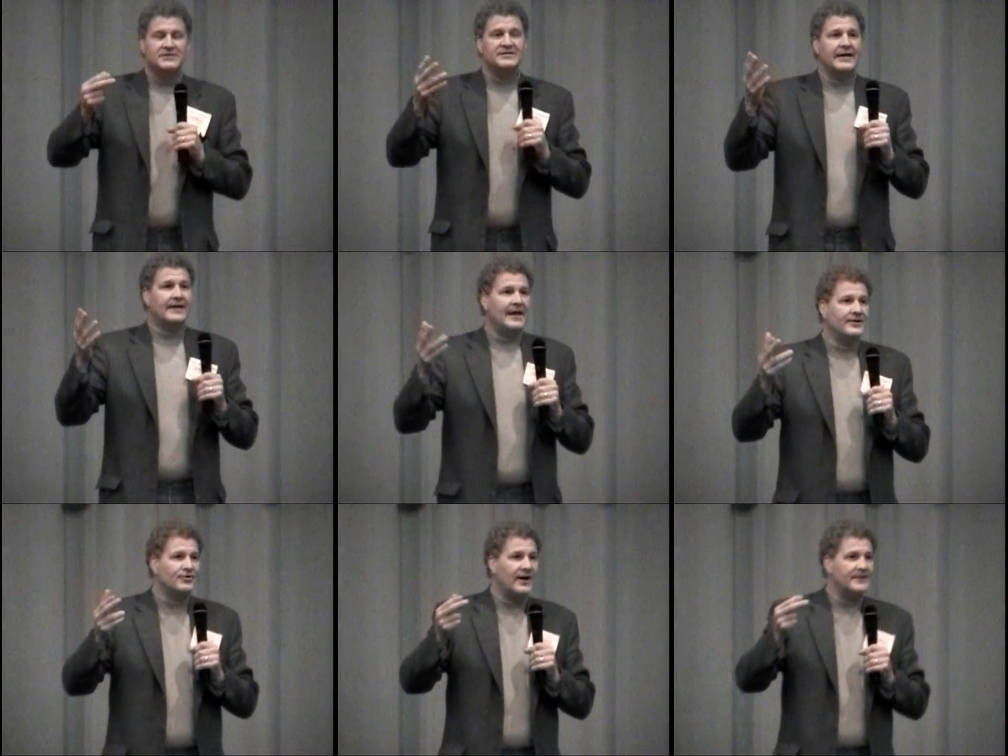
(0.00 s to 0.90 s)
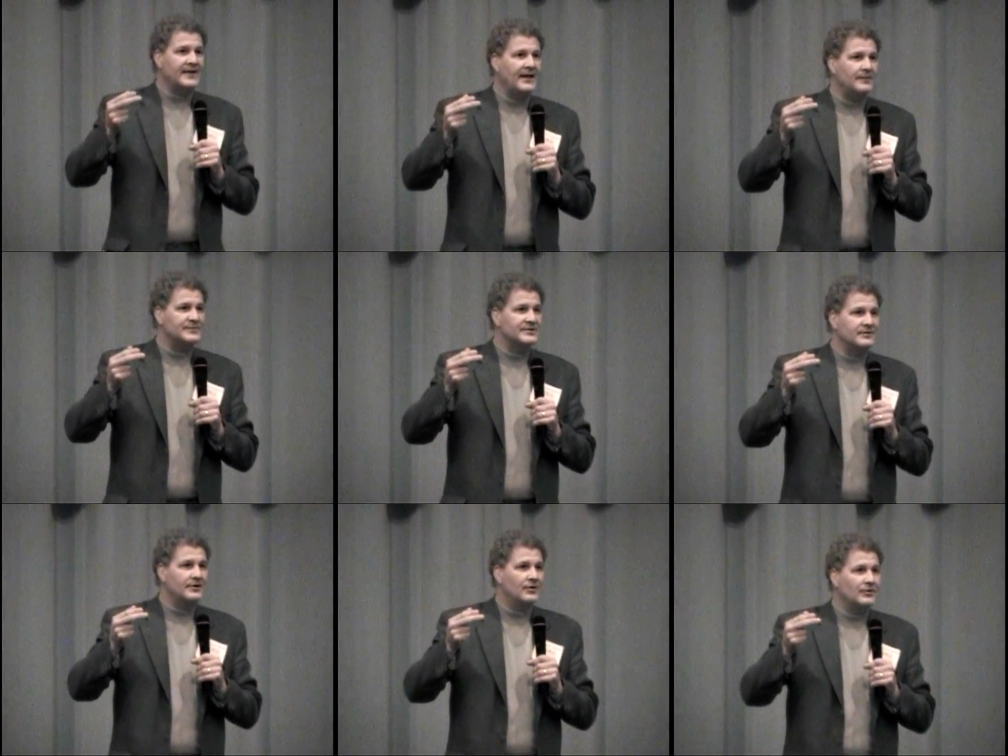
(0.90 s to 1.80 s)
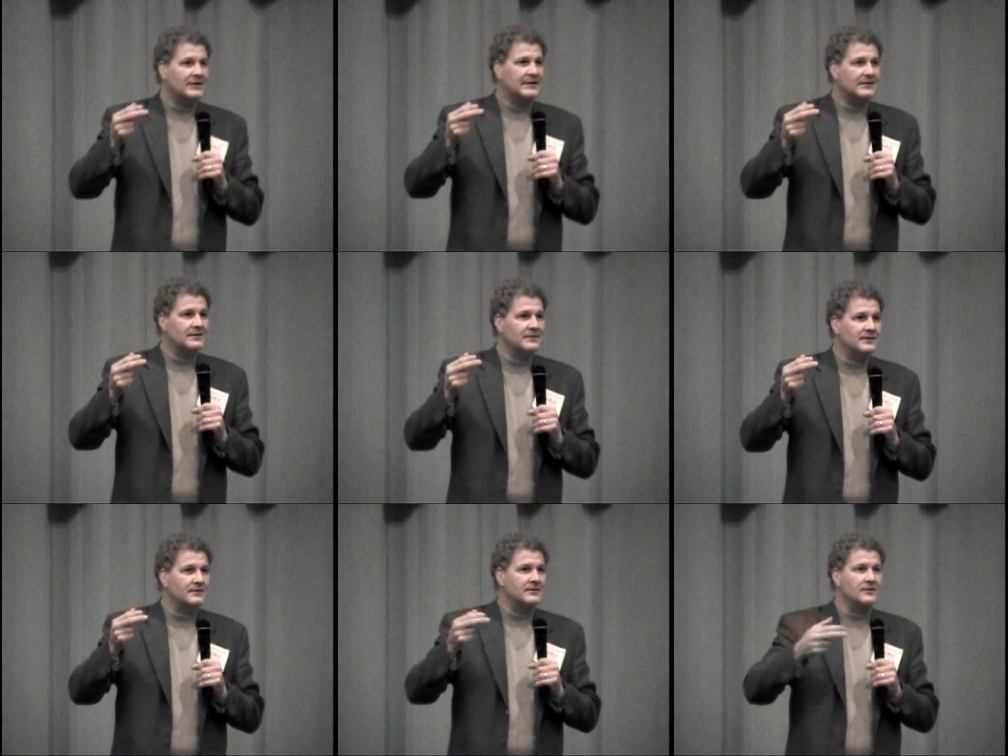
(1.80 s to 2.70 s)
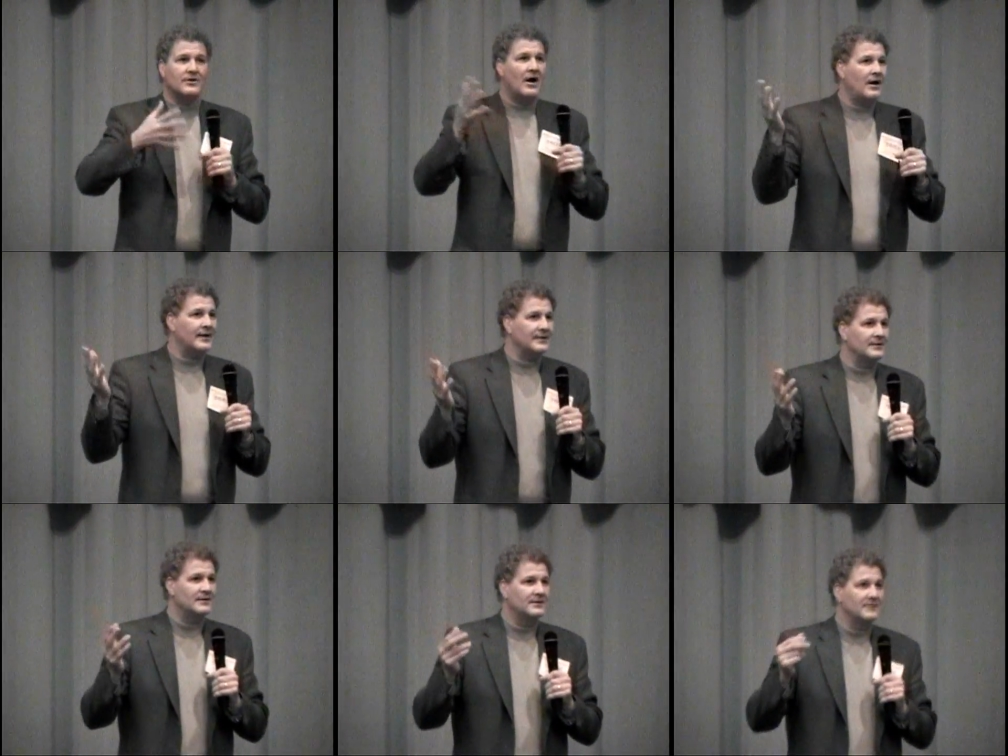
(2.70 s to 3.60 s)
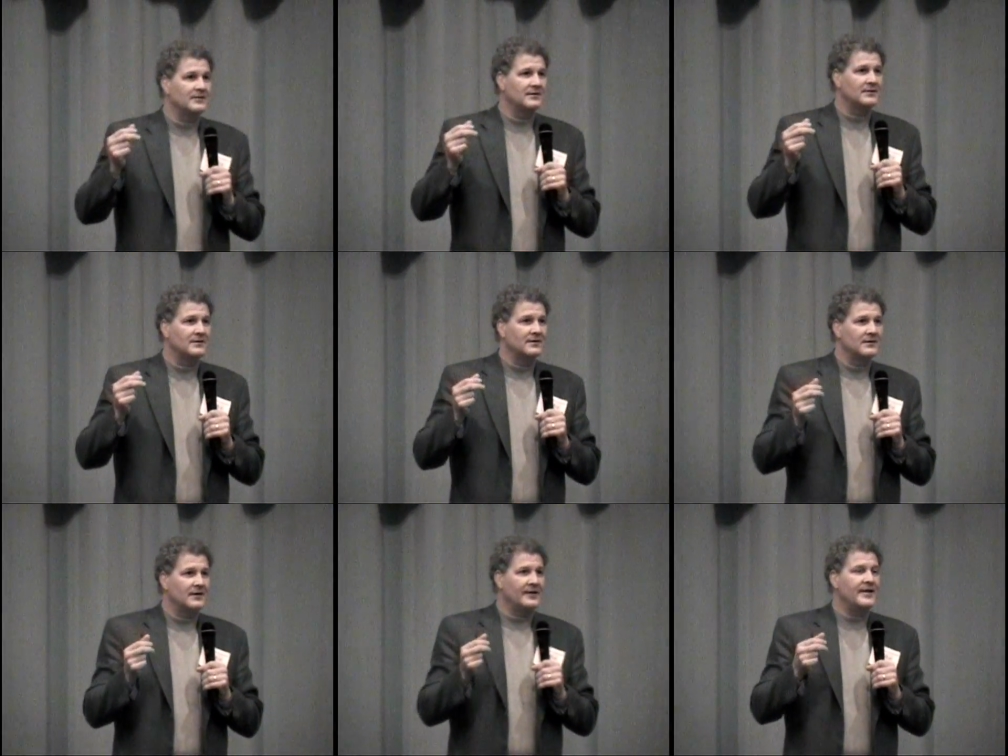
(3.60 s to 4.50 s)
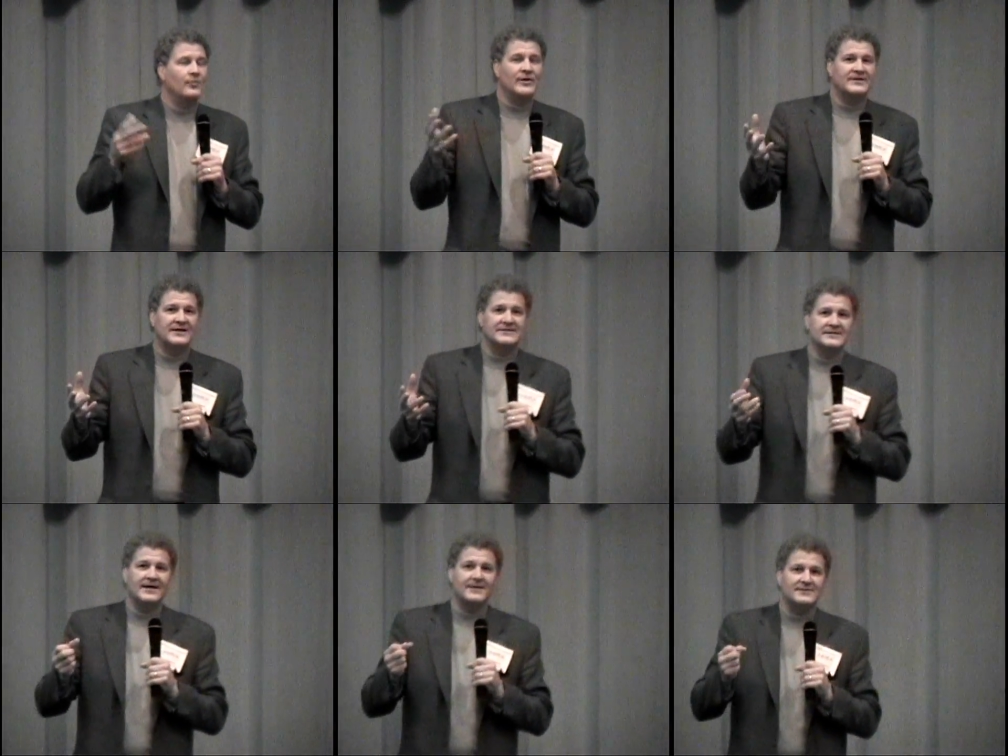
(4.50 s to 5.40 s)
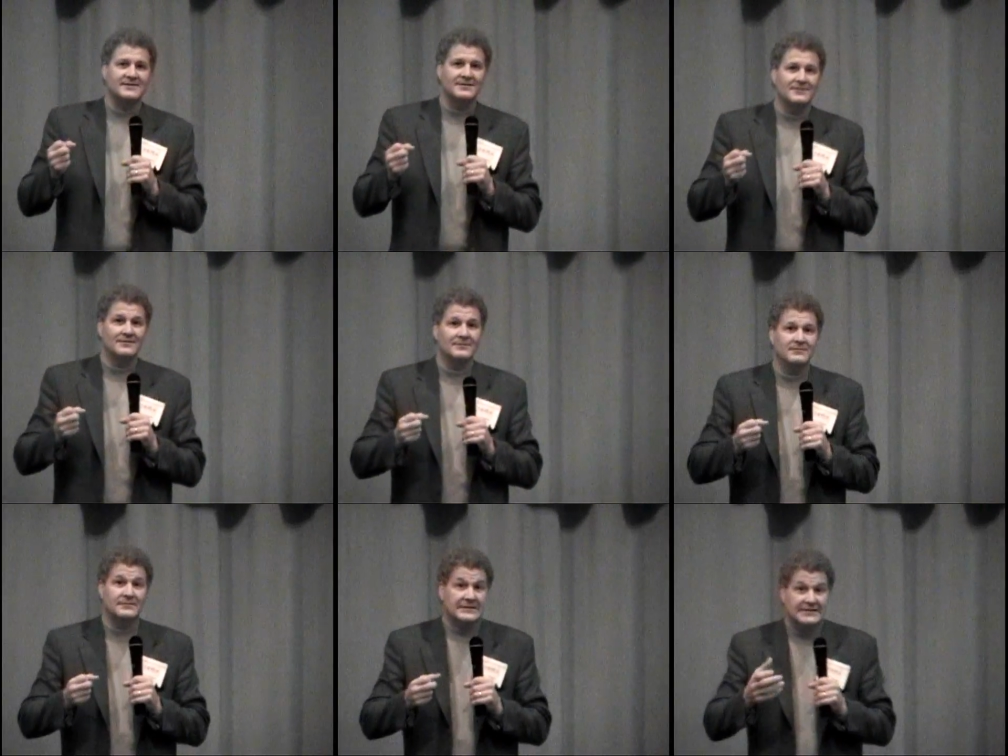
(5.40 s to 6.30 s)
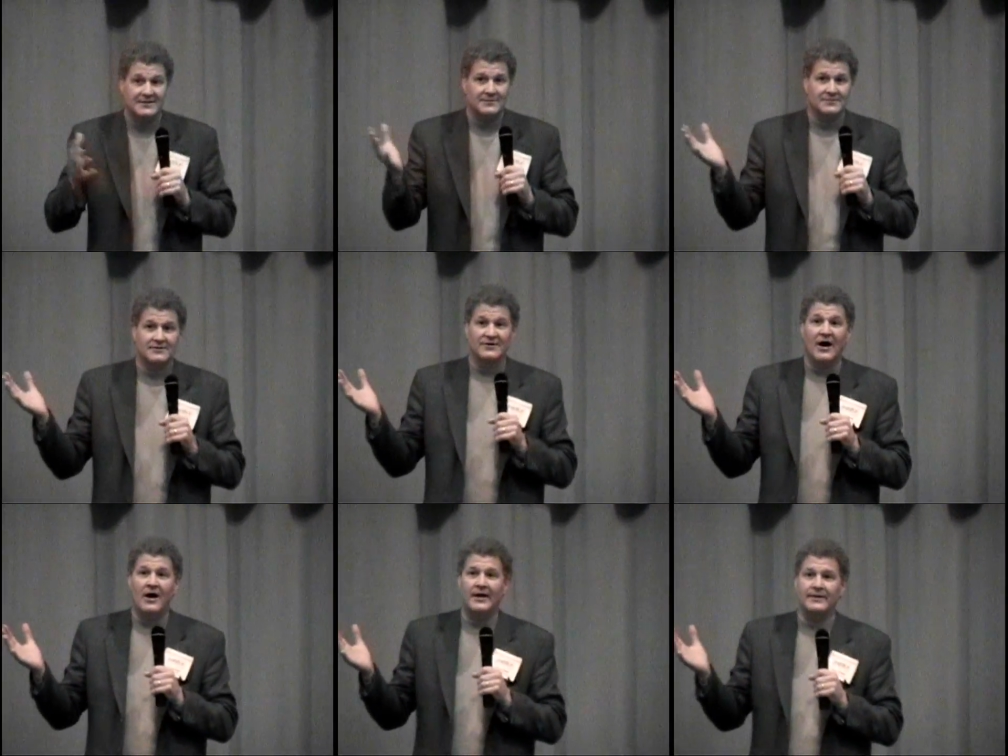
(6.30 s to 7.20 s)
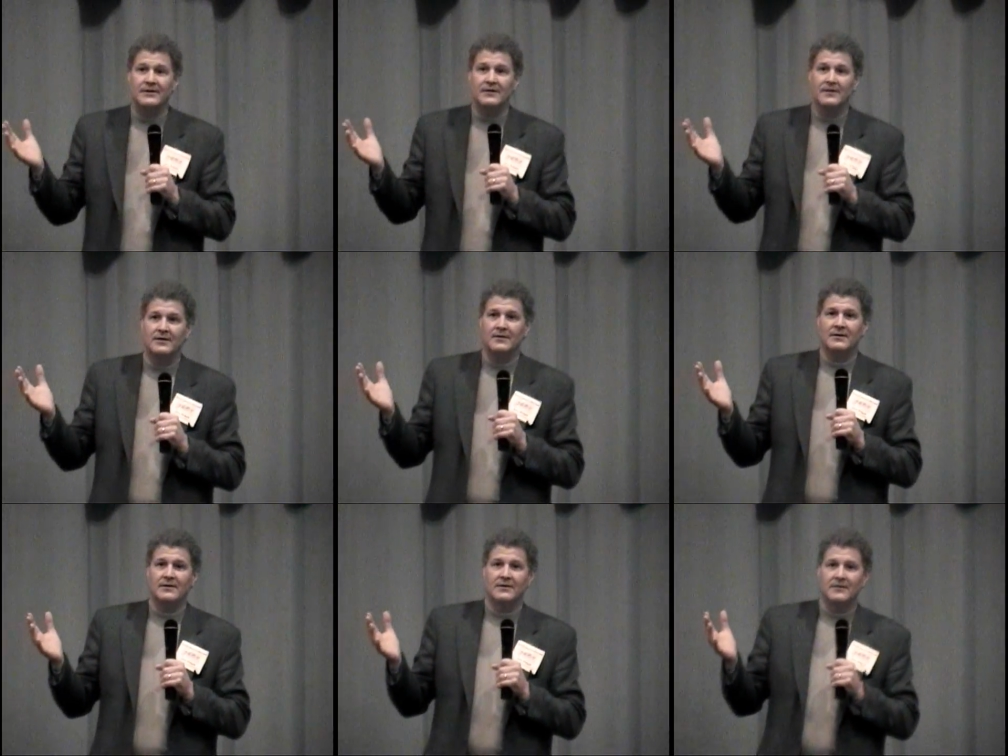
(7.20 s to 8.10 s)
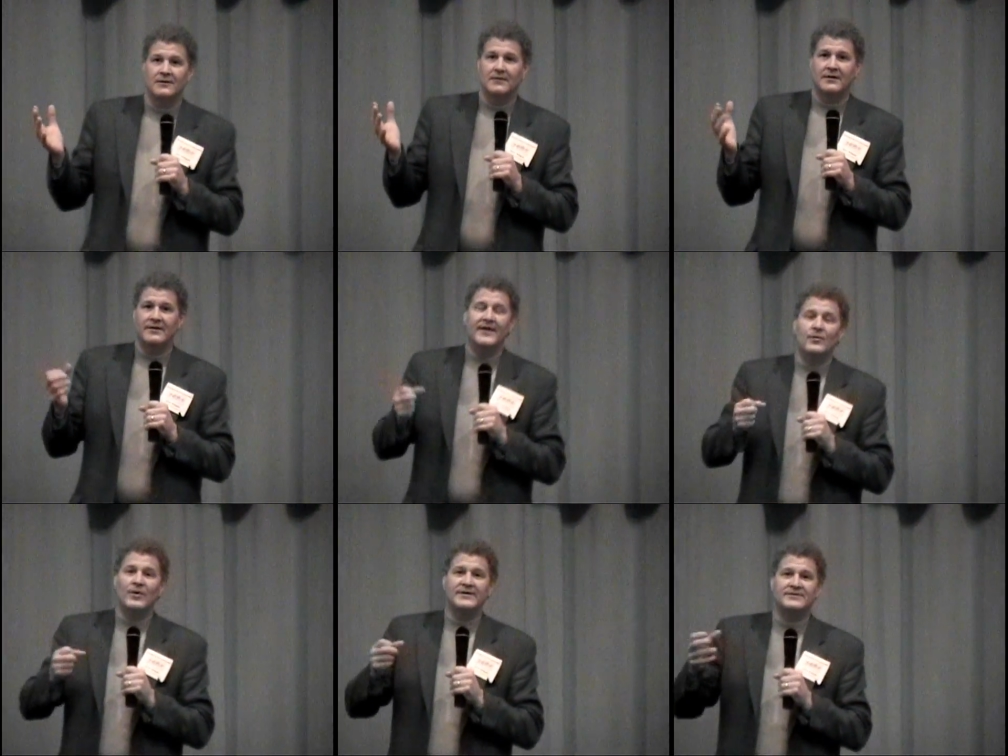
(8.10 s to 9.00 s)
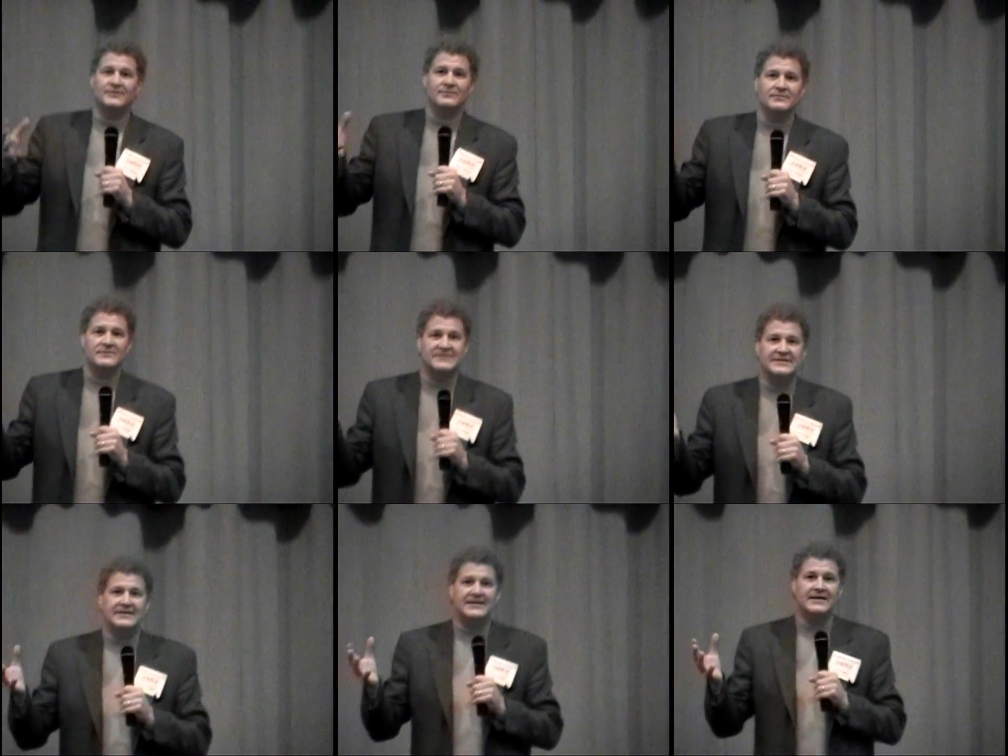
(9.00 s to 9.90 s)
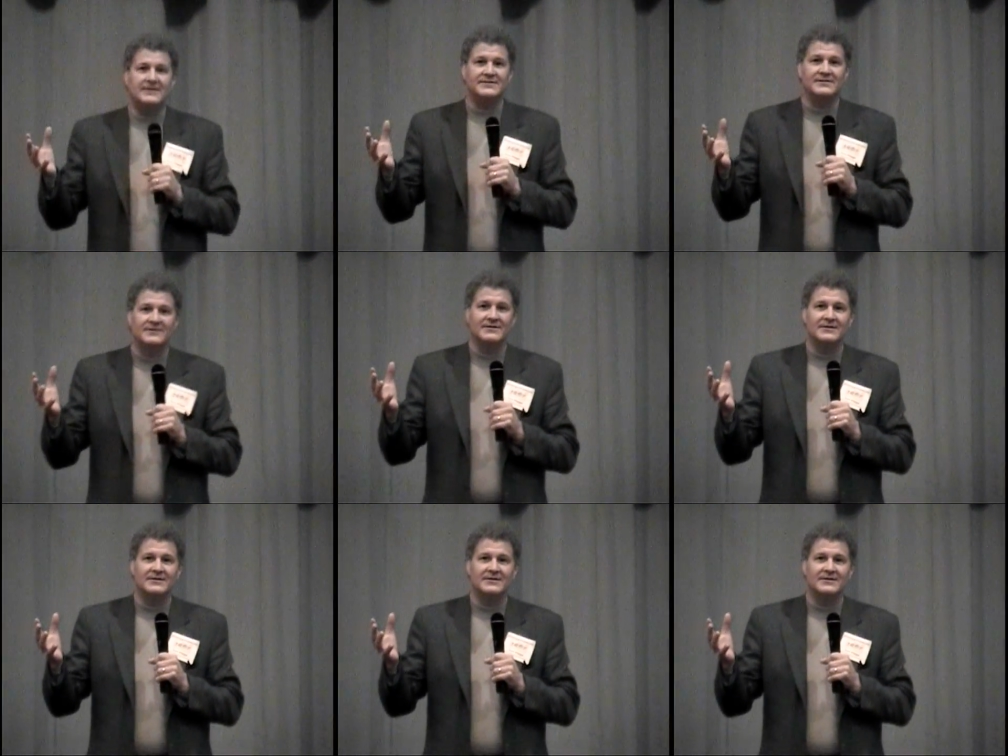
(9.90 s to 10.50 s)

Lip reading: just like 8-track tapes, they're gone. And then it went to cassettes. They're gone. And then it went to CDs.